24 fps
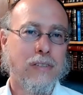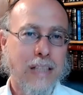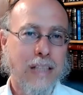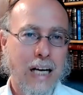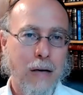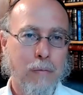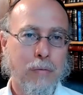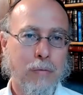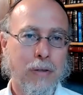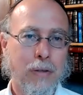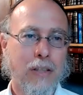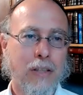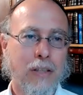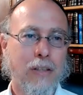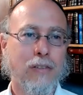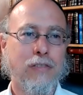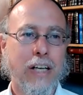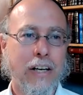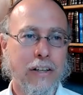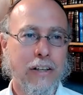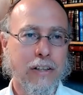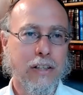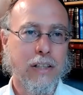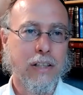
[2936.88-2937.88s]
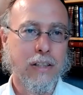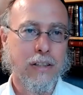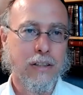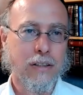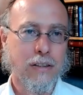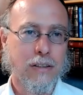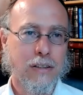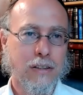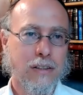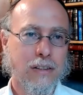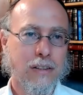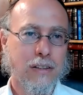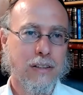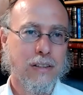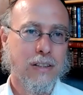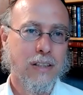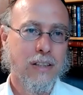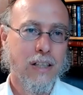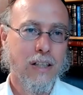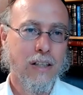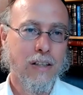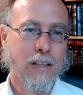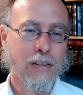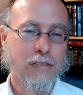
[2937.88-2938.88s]
topic of erchin,
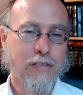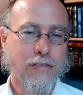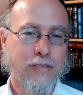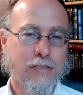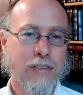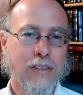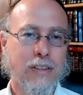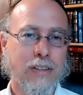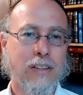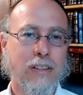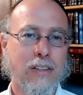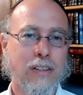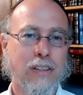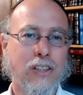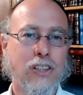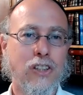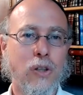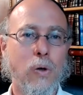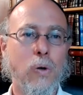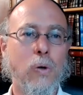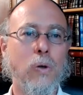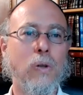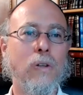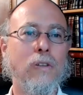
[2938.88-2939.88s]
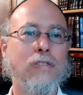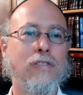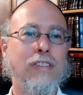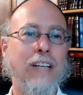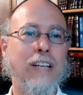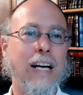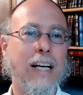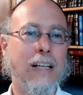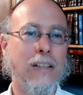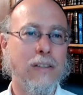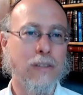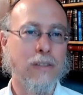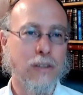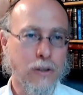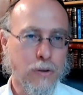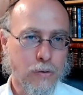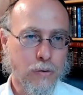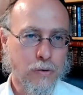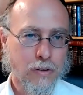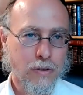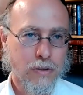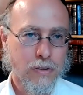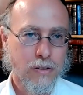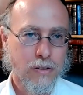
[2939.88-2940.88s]
of the soul value.